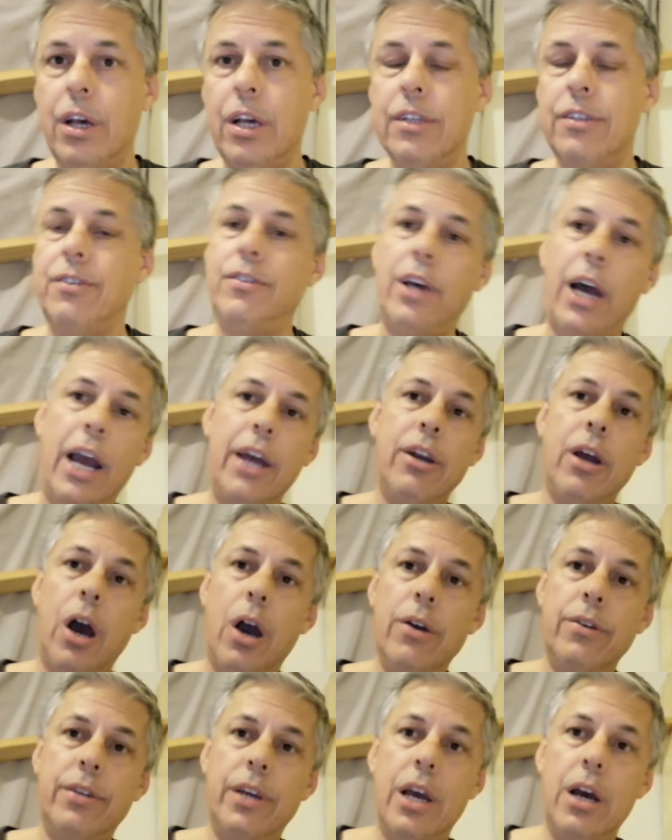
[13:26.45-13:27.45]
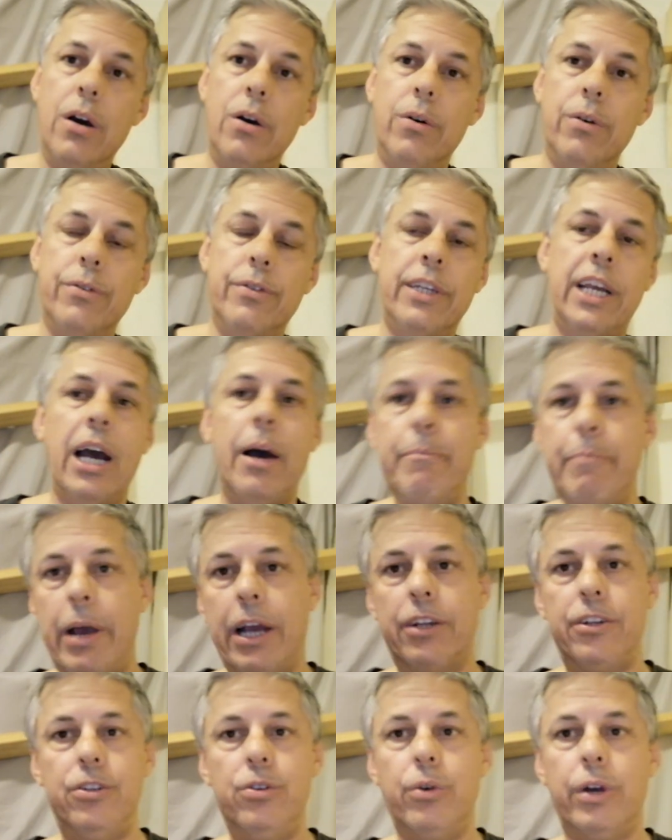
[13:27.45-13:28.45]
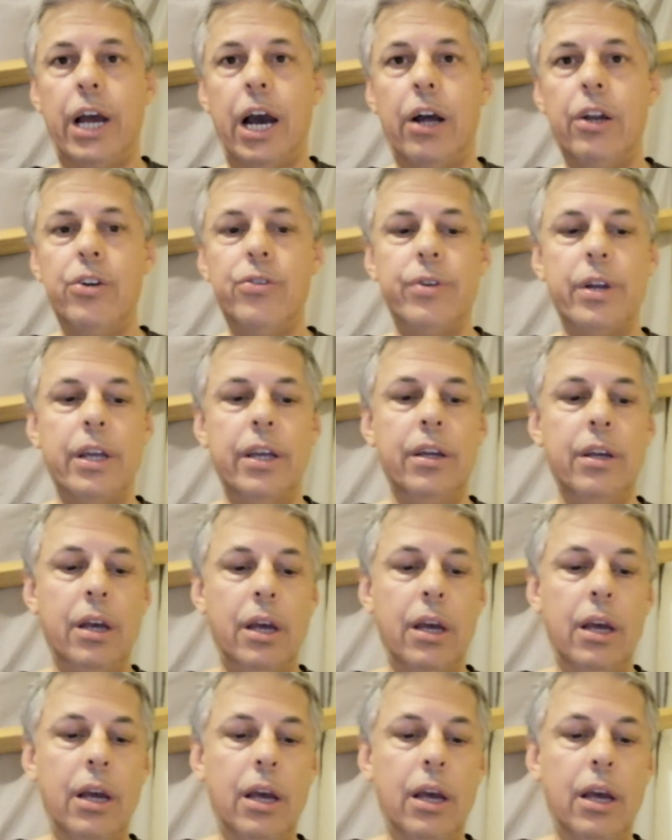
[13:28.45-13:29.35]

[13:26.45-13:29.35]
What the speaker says: stay in hotels, come back to your country,